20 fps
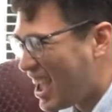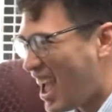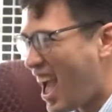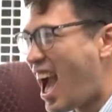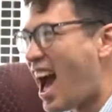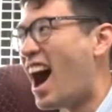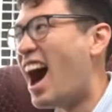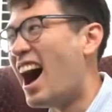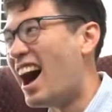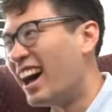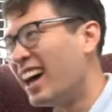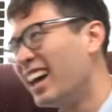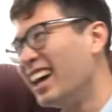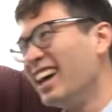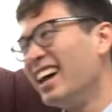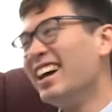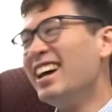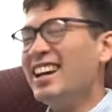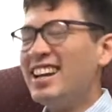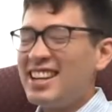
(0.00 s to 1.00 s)
Yeah.
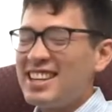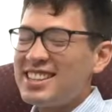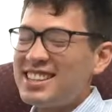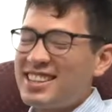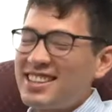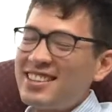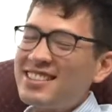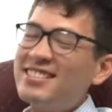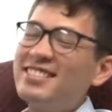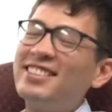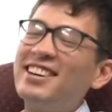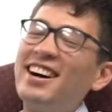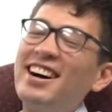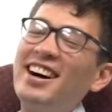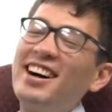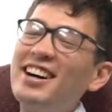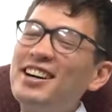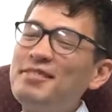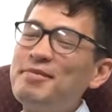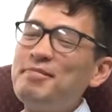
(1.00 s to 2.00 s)
So
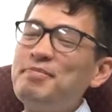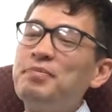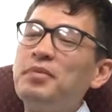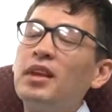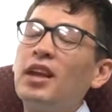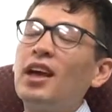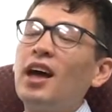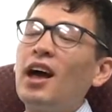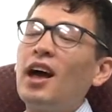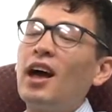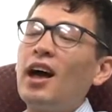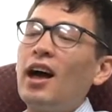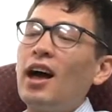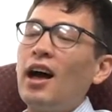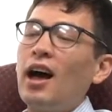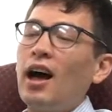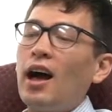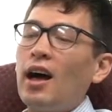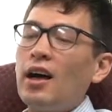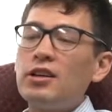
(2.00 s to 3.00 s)

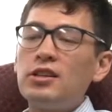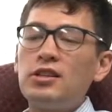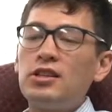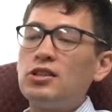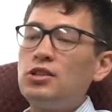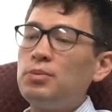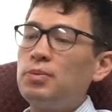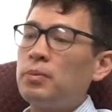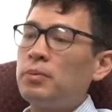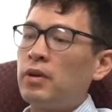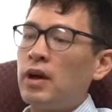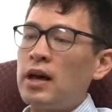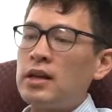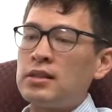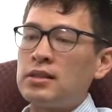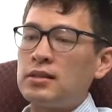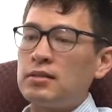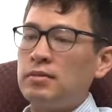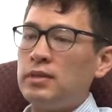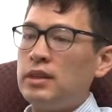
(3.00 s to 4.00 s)
it's just super
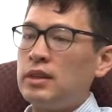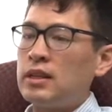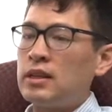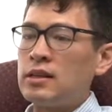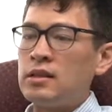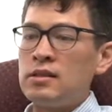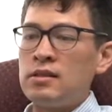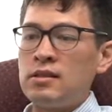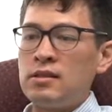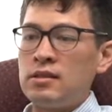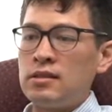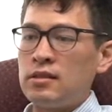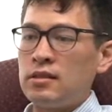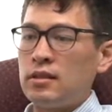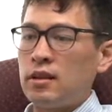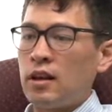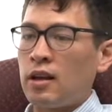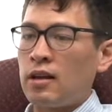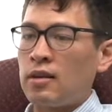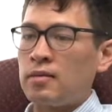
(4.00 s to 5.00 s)
blessed because
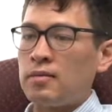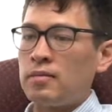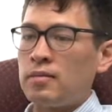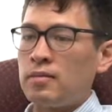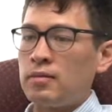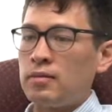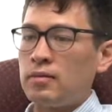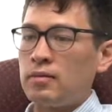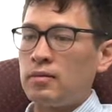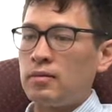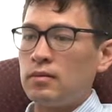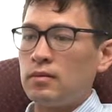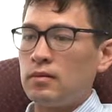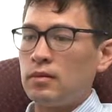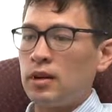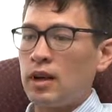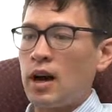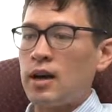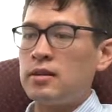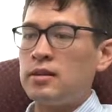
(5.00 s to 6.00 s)

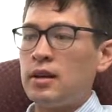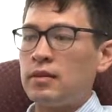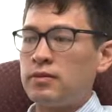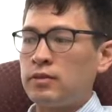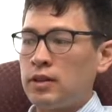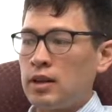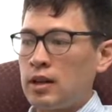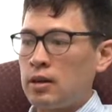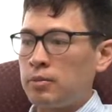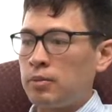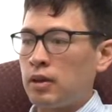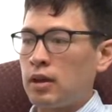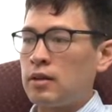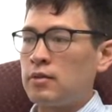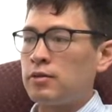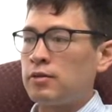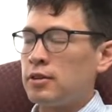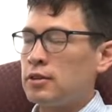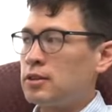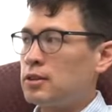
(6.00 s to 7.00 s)
God definitely had a plan
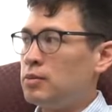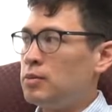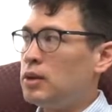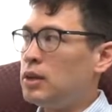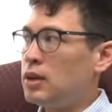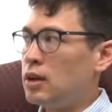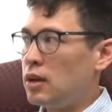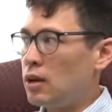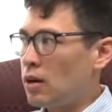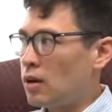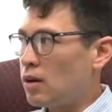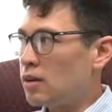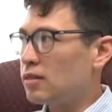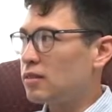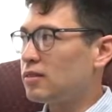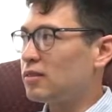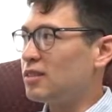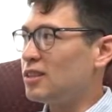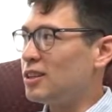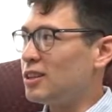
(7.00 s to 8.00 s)
for us to be here.
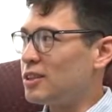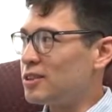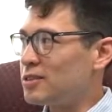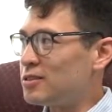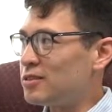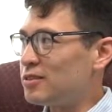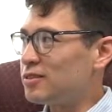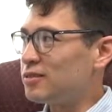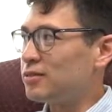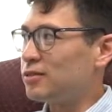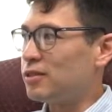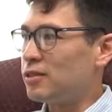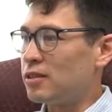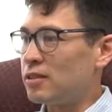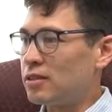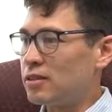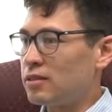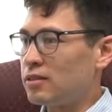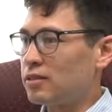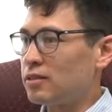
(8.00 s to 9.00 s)

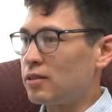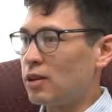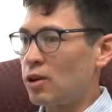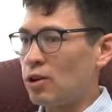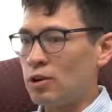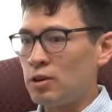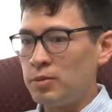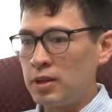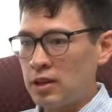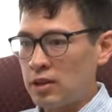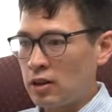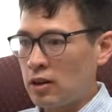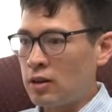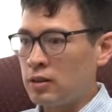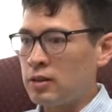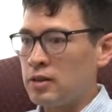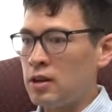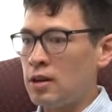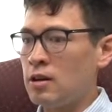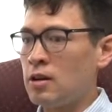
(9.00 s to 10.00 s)
For her to be
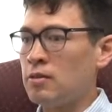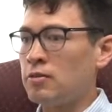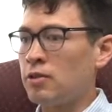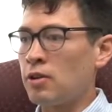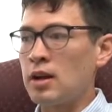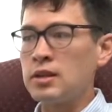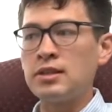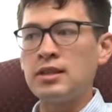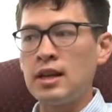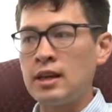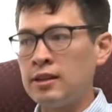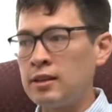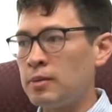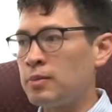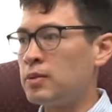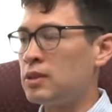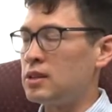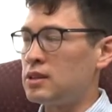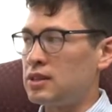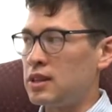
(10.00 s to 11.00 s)
called here, for us to end
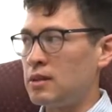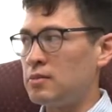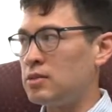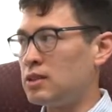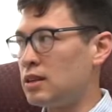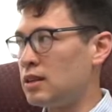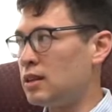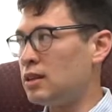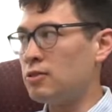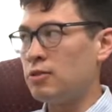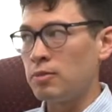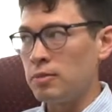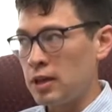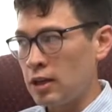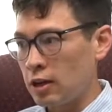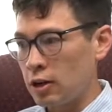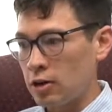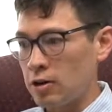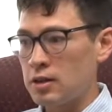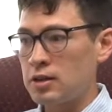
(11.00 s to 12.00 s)
up in the same city, for me
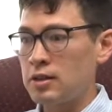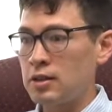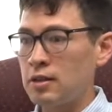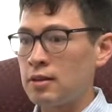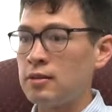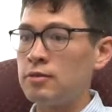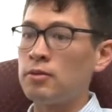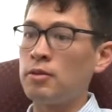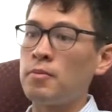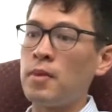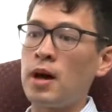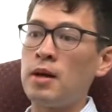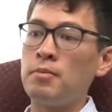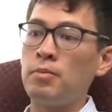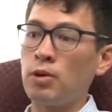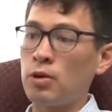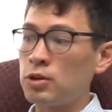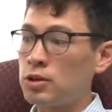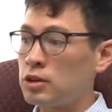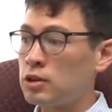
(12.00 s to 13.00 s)
and Carissa, for my
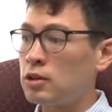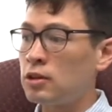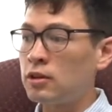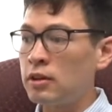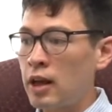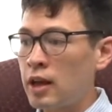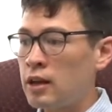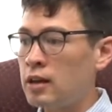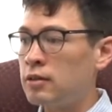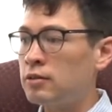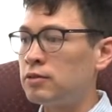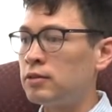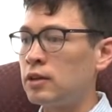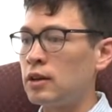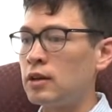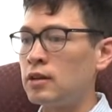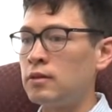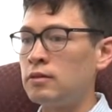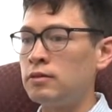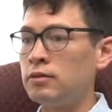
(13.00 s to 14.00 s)
personal life
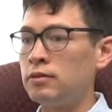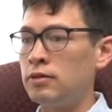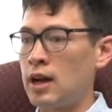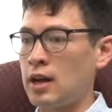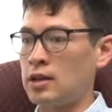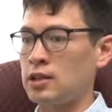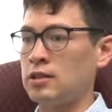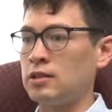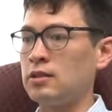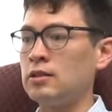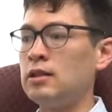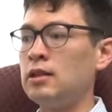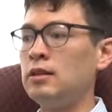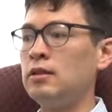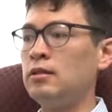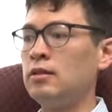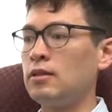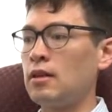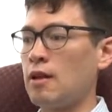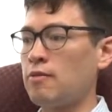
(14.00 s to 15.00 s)
of
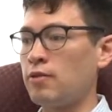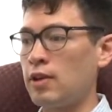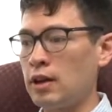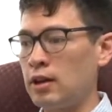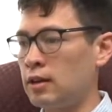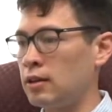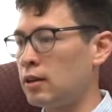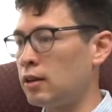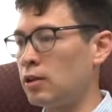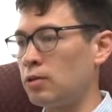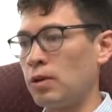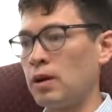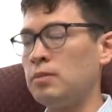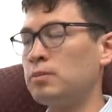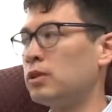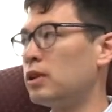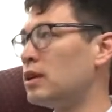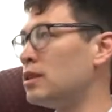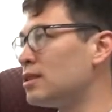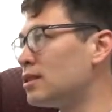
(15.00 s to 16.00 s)
actually finding a great
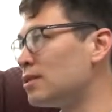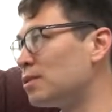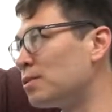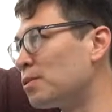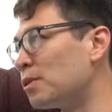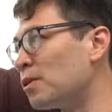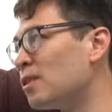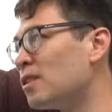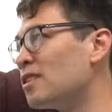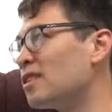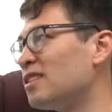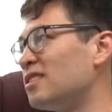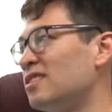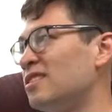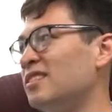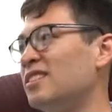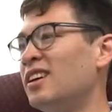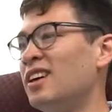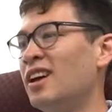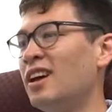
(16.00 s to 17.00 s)
place to work
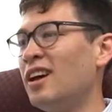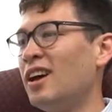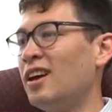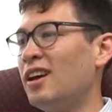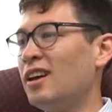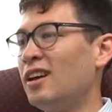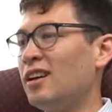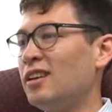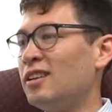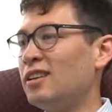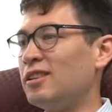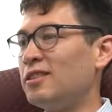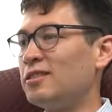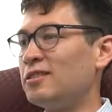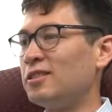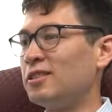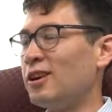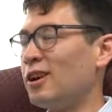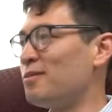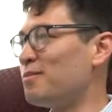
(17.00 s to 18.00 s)
and,
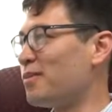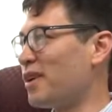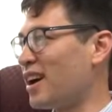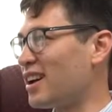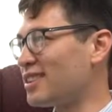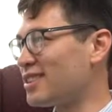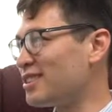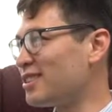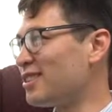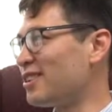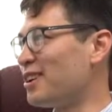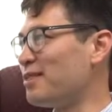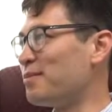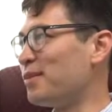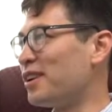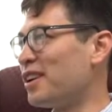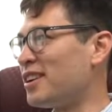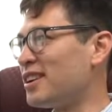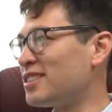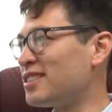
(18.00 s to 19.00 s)
a great pastor, great
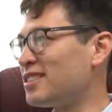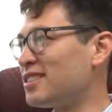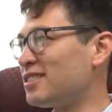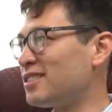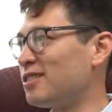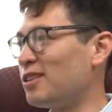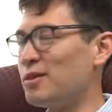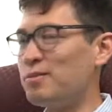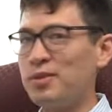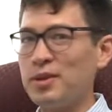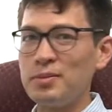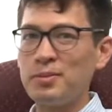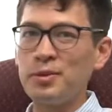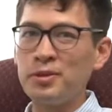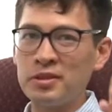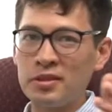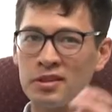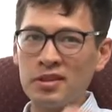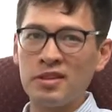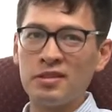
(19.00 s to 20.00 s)
boss, great
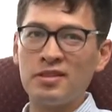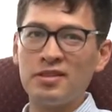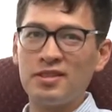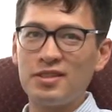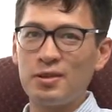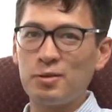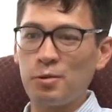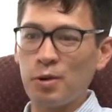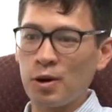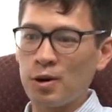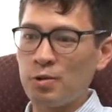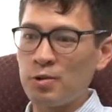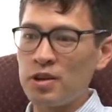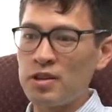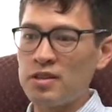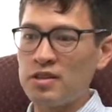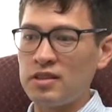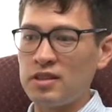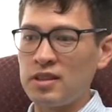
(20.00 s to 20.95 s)
people to work with.